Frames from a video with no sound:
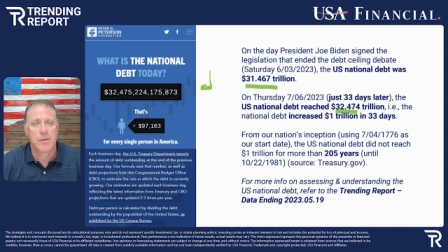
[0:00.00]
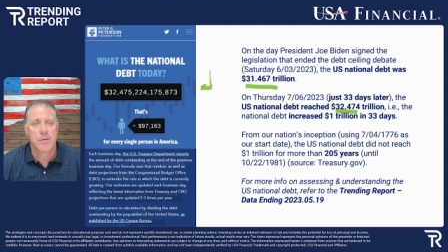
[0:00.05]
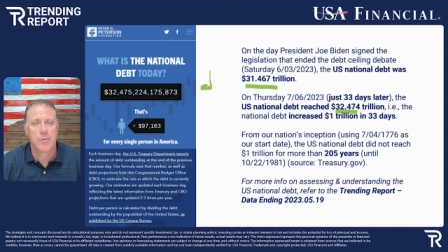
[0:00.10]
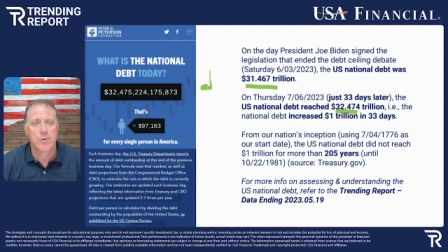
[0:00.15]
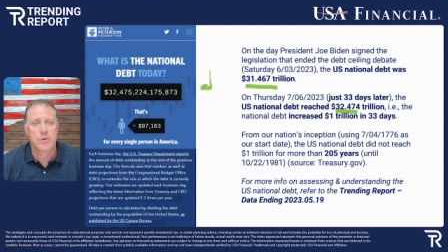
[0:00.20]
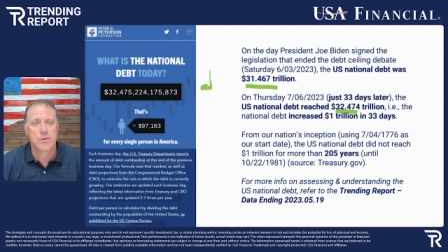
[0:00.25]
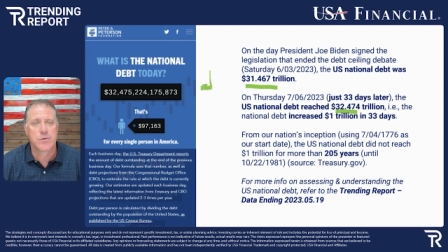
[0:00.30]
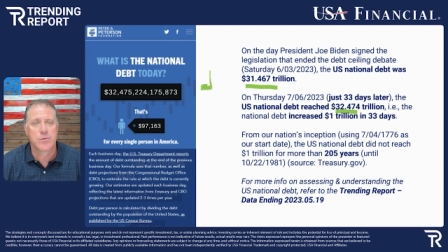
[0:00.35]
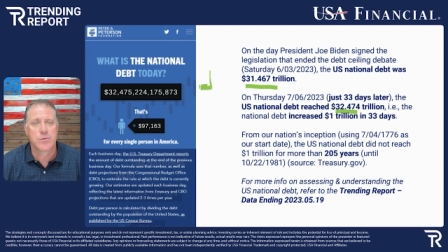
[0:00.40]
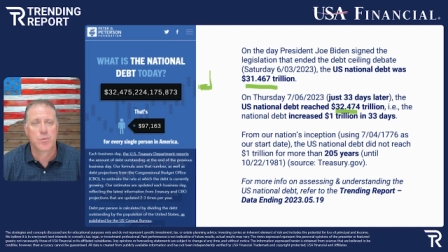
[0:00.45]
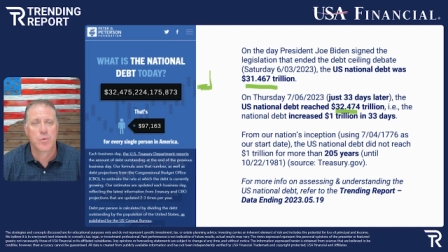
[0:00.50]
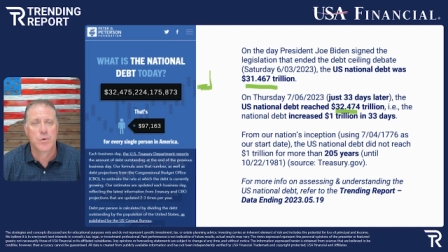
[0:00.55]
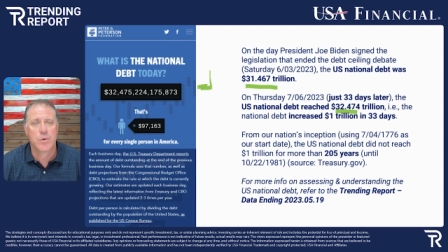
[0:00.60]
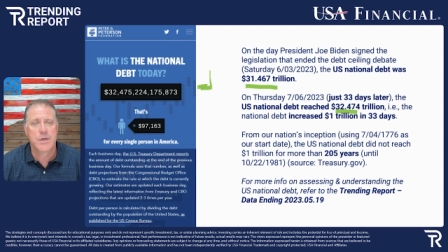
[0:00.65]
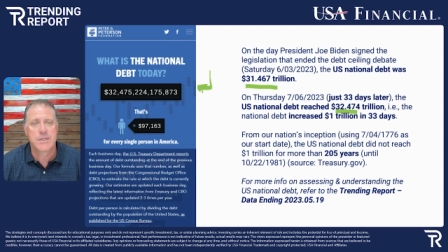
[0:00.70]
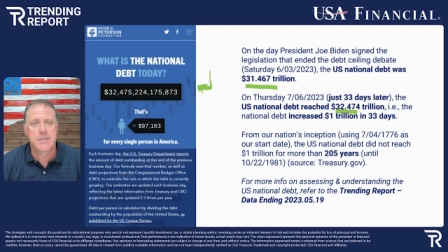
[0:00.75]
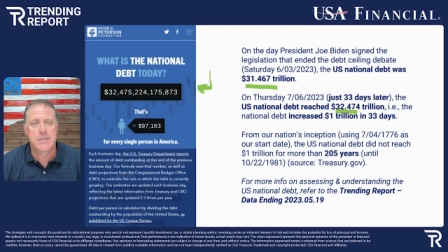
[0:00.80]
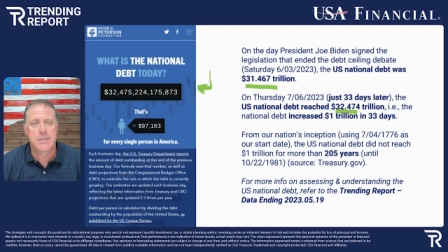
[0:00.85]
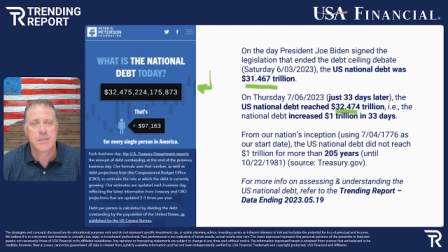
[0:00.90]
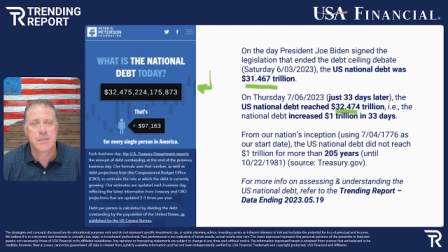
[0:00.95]
most
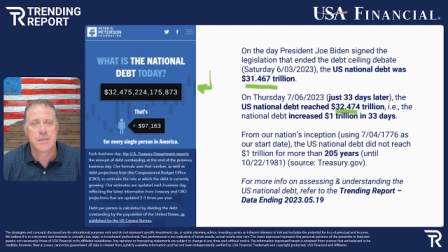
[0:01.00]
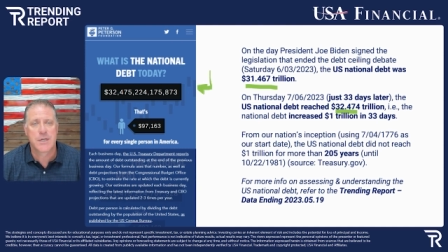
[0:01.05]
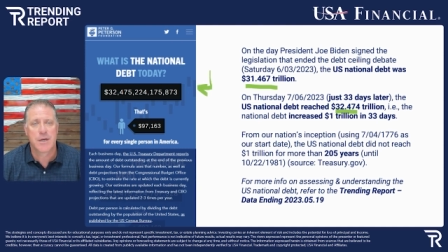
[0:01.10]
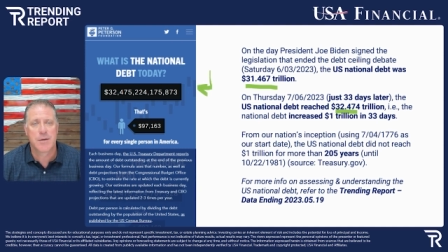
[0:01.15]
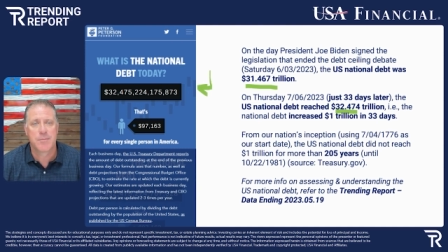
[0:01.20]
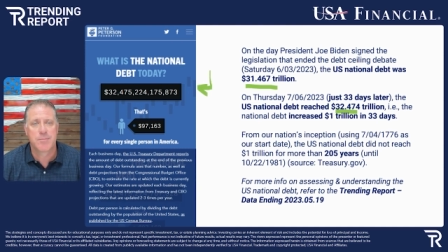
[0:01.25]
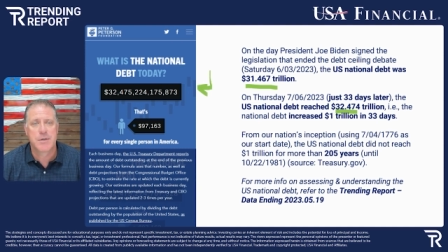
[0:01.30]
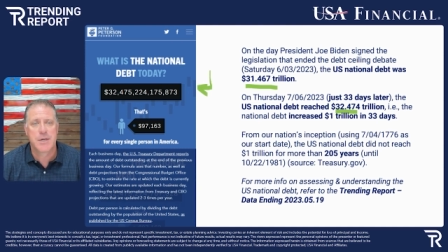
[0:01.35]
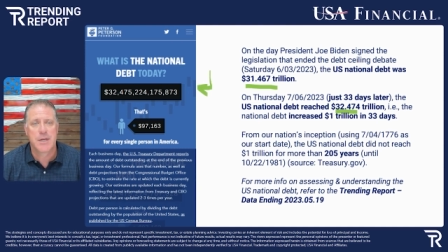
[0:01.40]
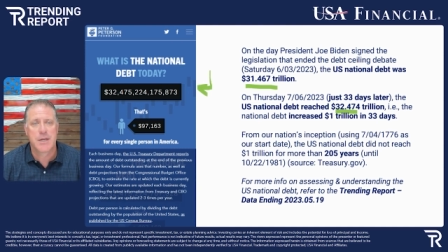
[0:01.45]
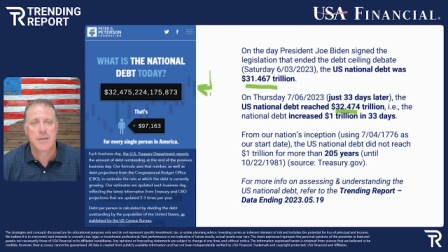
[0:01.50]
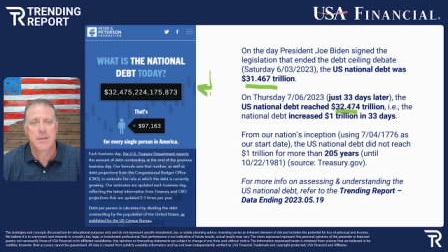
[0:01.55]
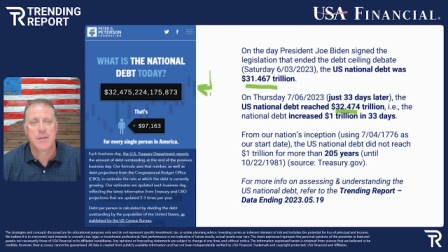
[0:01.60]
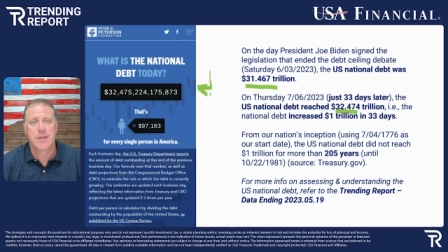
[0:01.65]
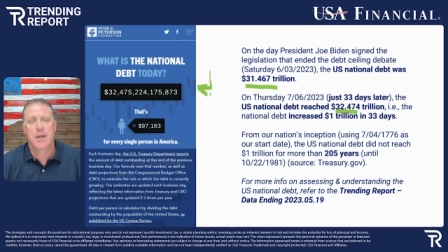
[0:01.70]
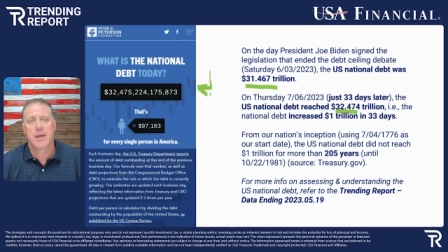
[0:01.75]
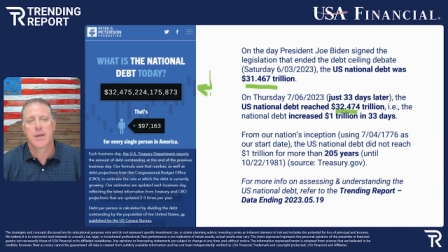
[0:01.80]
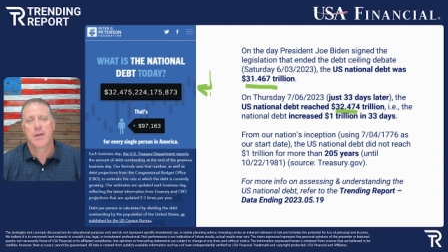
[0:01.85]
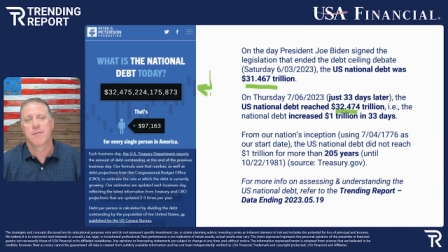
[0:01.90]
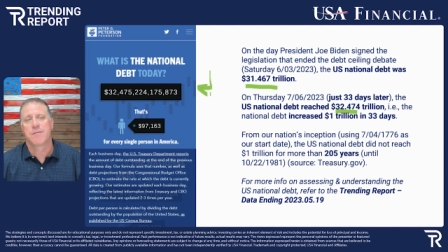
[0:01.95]
recent update
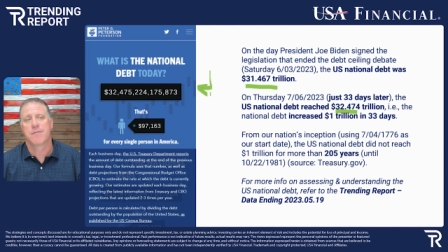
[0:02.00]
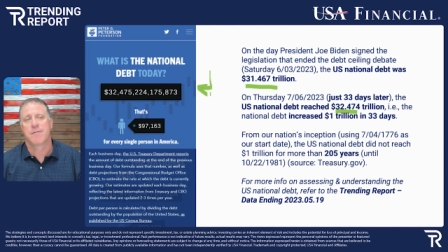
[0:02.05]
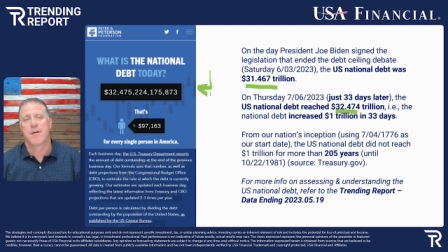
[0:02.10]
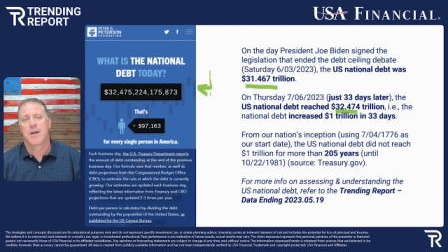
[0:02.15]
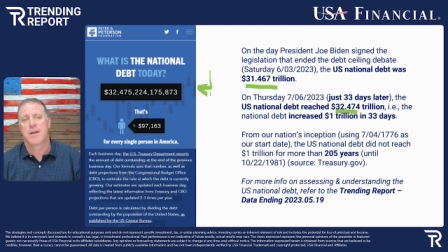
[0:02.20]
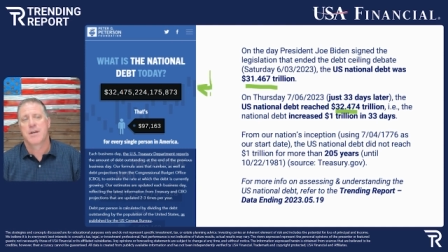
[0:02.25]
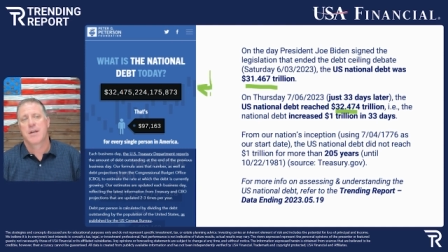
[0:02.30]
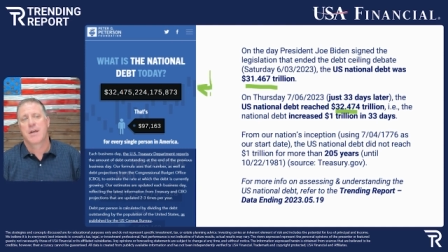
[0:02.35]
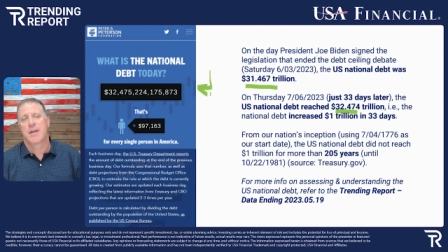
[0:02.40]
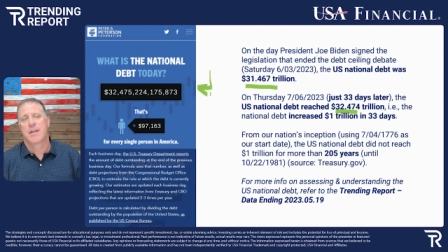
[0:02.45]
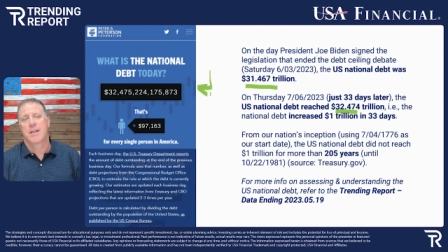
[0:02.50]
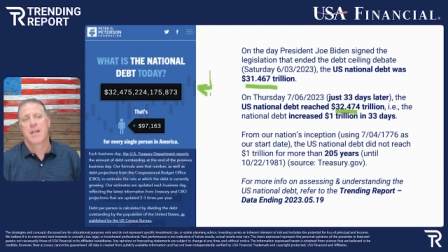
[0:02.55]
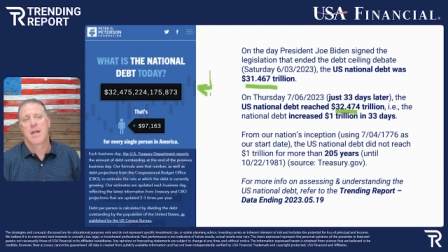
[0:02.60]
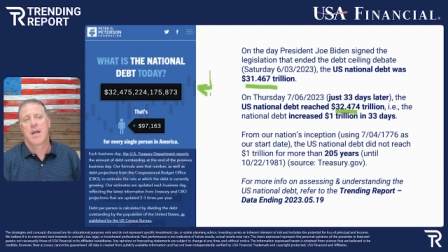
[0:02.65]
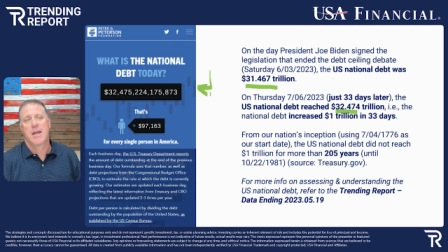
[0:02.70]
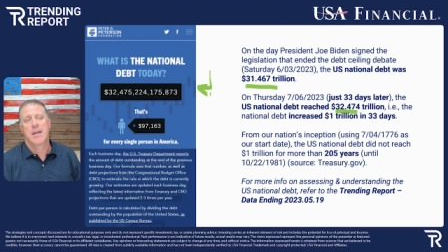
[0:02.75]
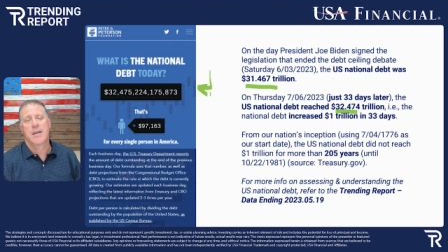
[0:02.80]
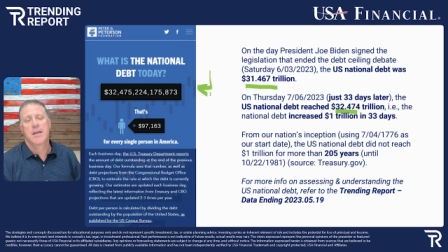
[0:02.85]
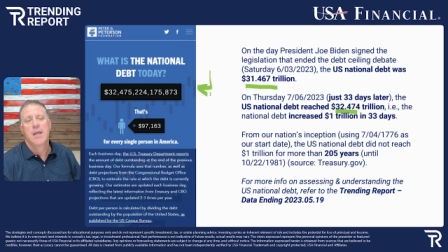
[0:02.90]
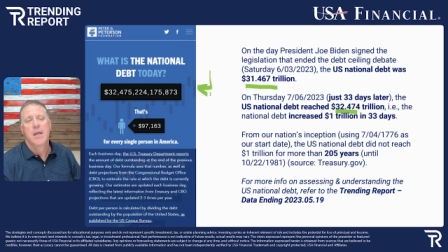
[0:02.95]
that I could find
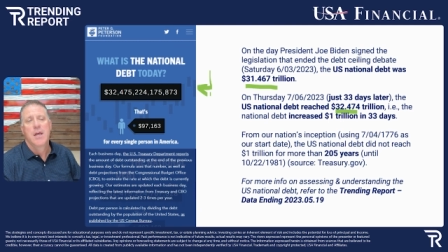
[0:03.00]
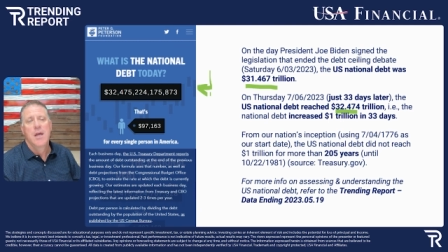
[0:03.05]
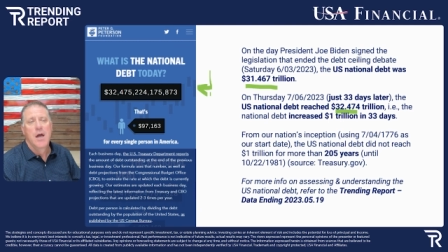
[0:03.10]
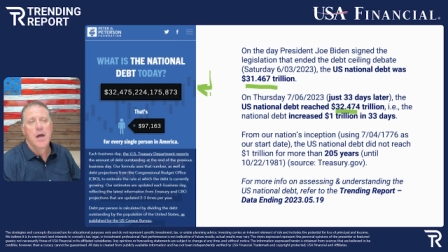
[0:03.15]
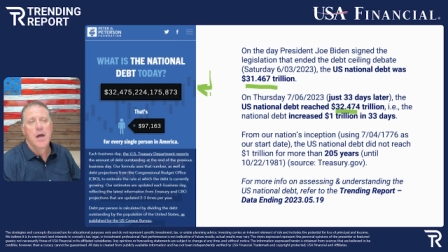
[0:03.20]
online,